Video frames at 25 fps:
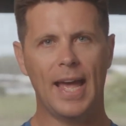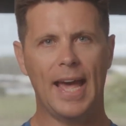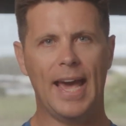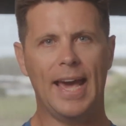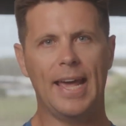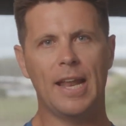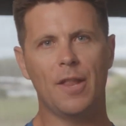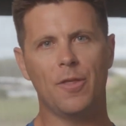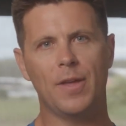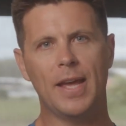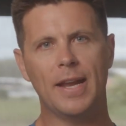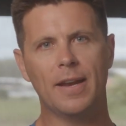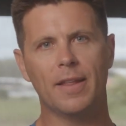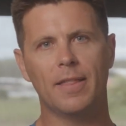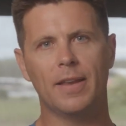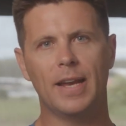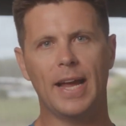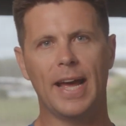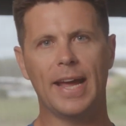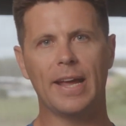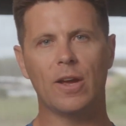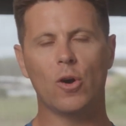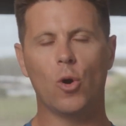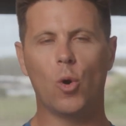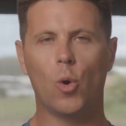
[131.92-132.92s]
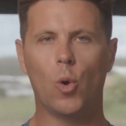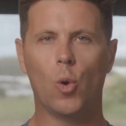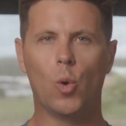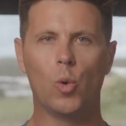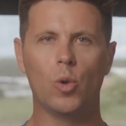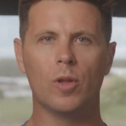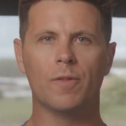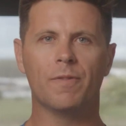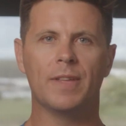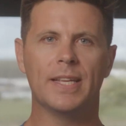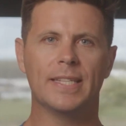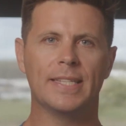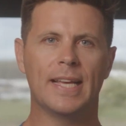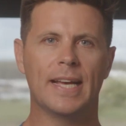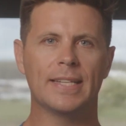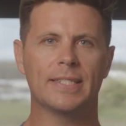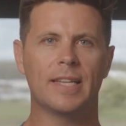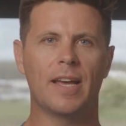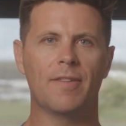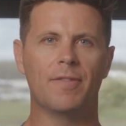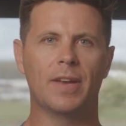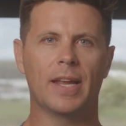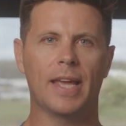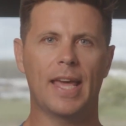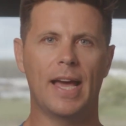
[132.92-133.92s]
And at the end of the day, all of this has
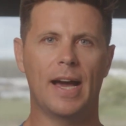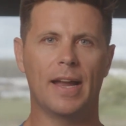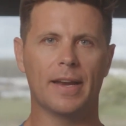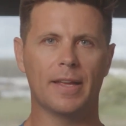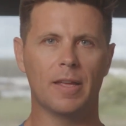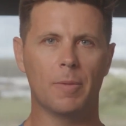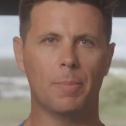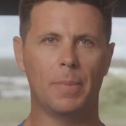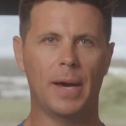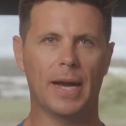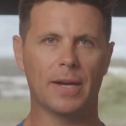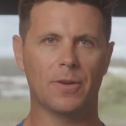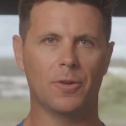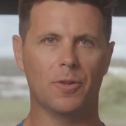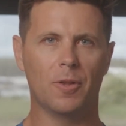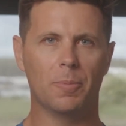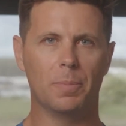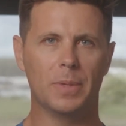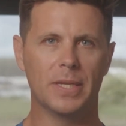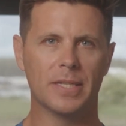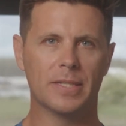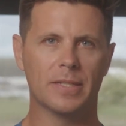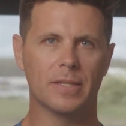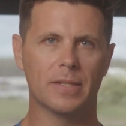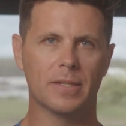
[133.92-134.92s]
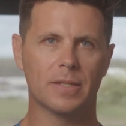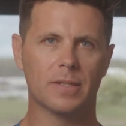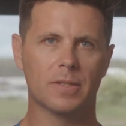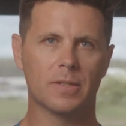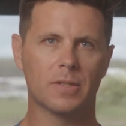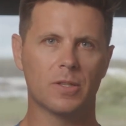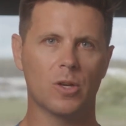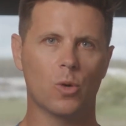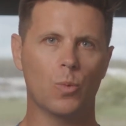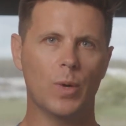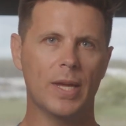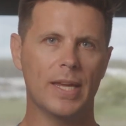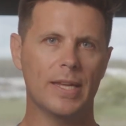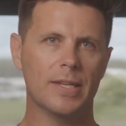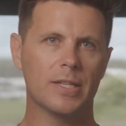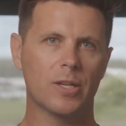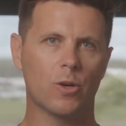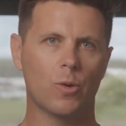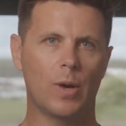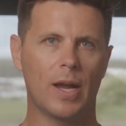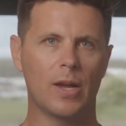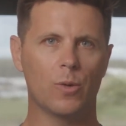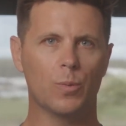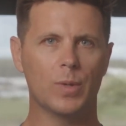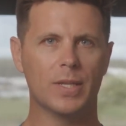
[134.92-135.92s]
to have an accounting impact on the business. So we
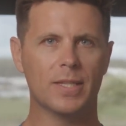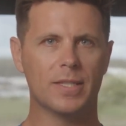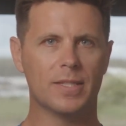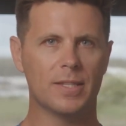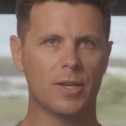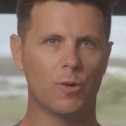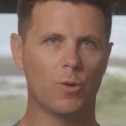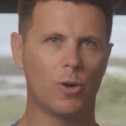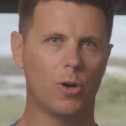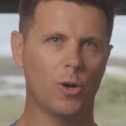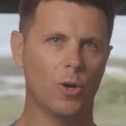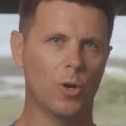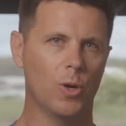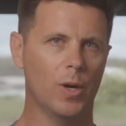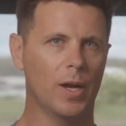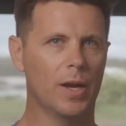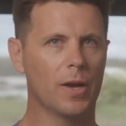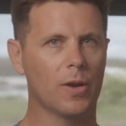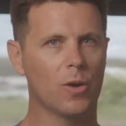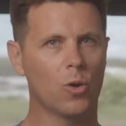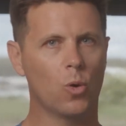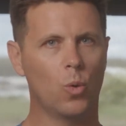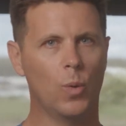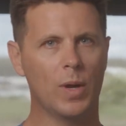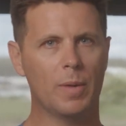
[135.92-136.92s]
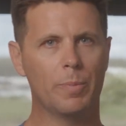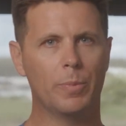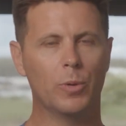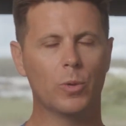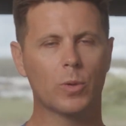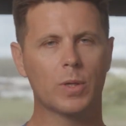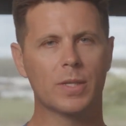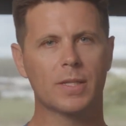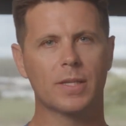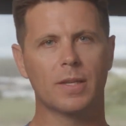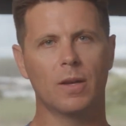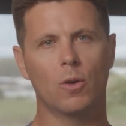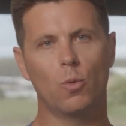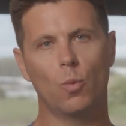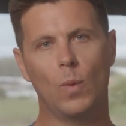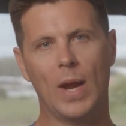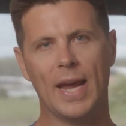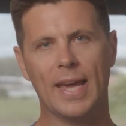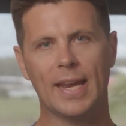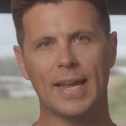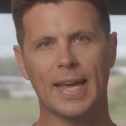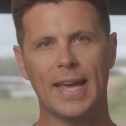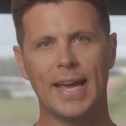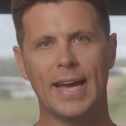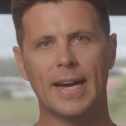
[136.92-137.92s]
integrate with Xero, QuickBooks,
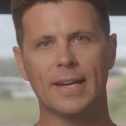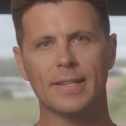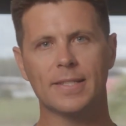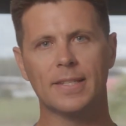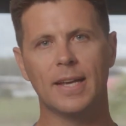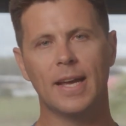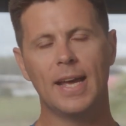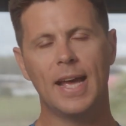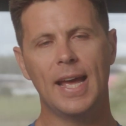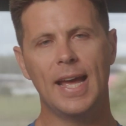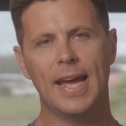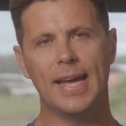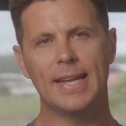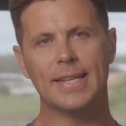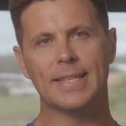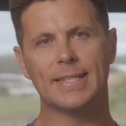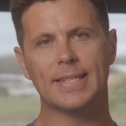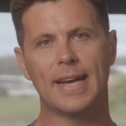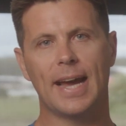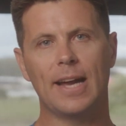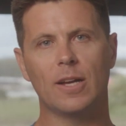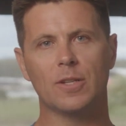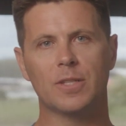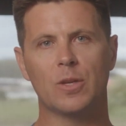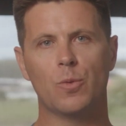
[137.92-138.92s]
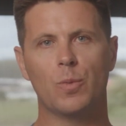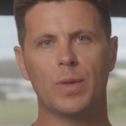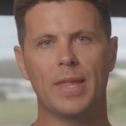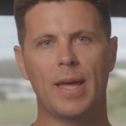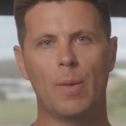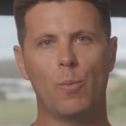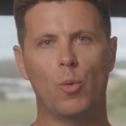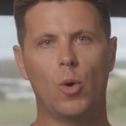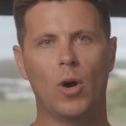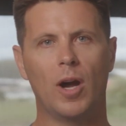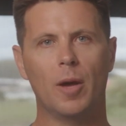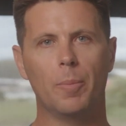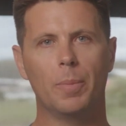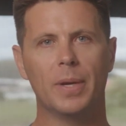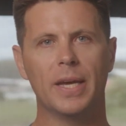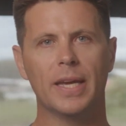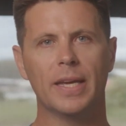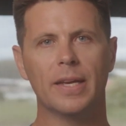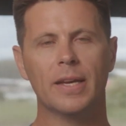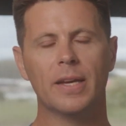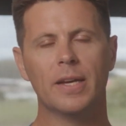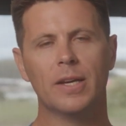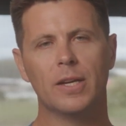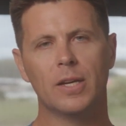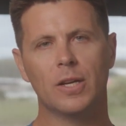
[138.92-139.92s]
Reckon Accounts, and Sales in with
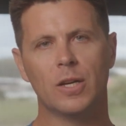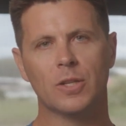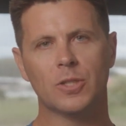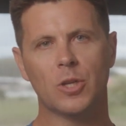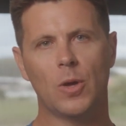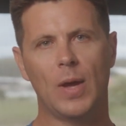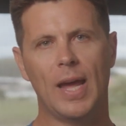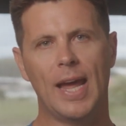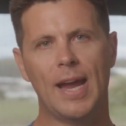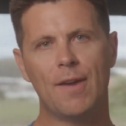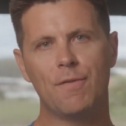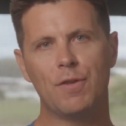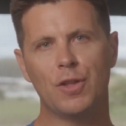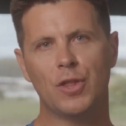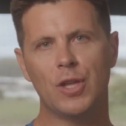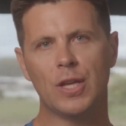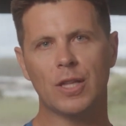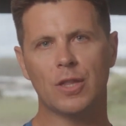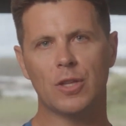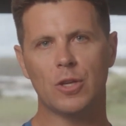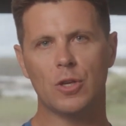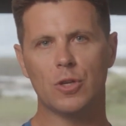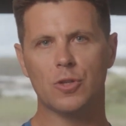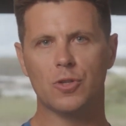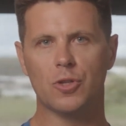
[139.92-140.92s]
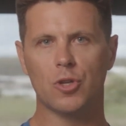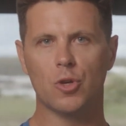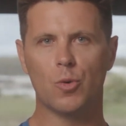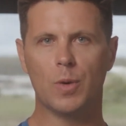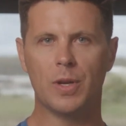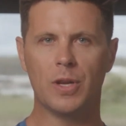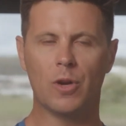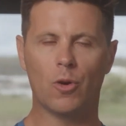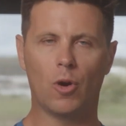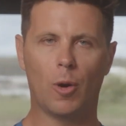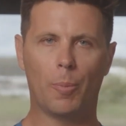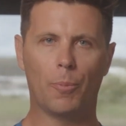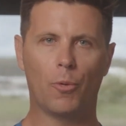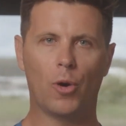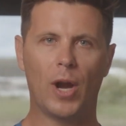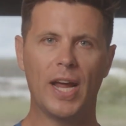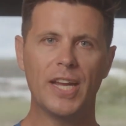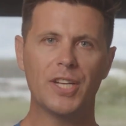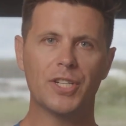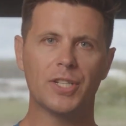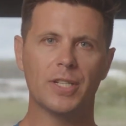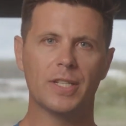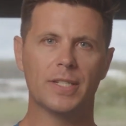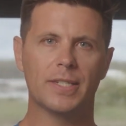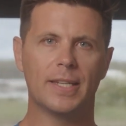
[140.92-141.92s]
MYOB so everything that you do in your
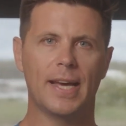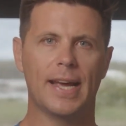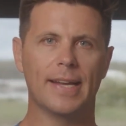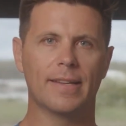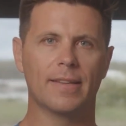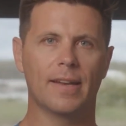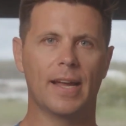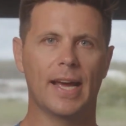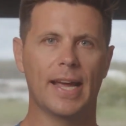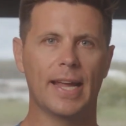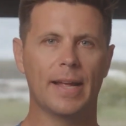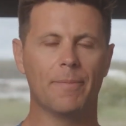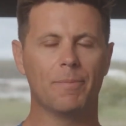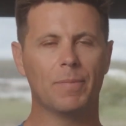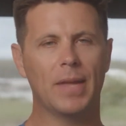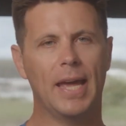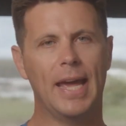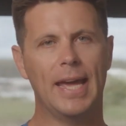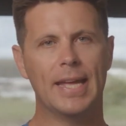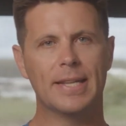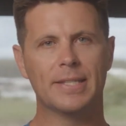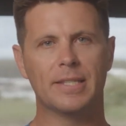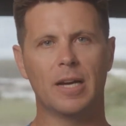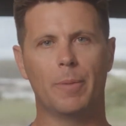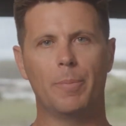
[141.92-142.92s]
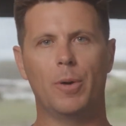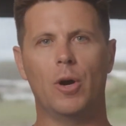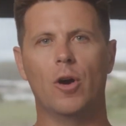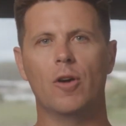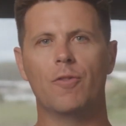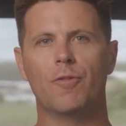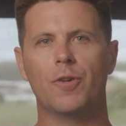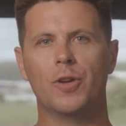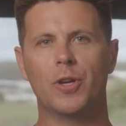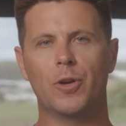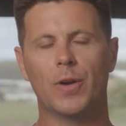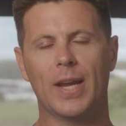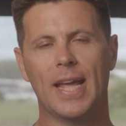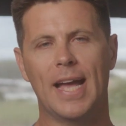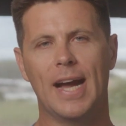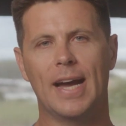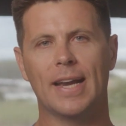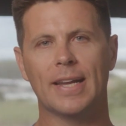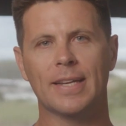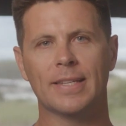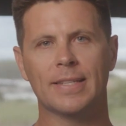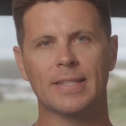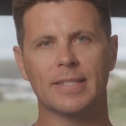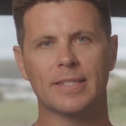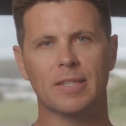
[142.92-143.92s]
operations day to day ends up over in your
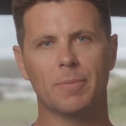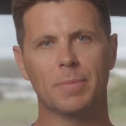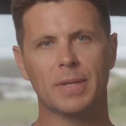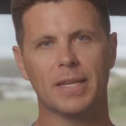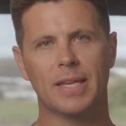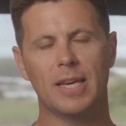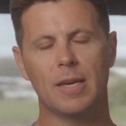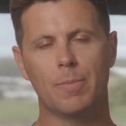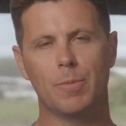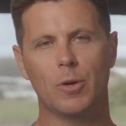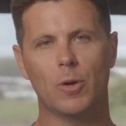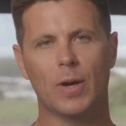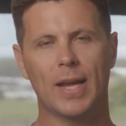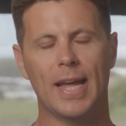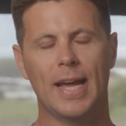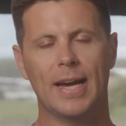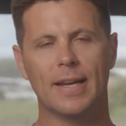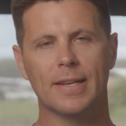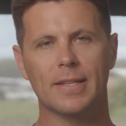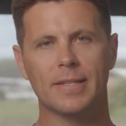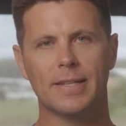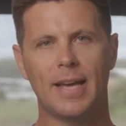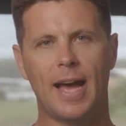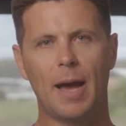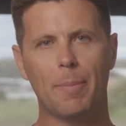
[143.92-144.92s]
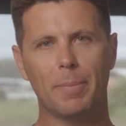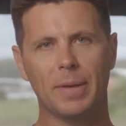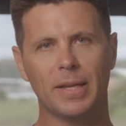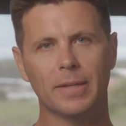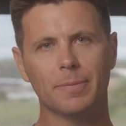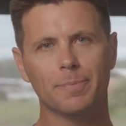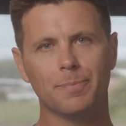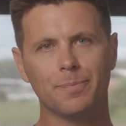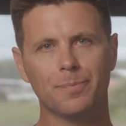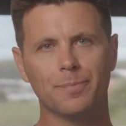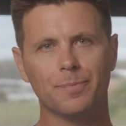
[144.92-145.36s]
accounting system to keep your accountants happy.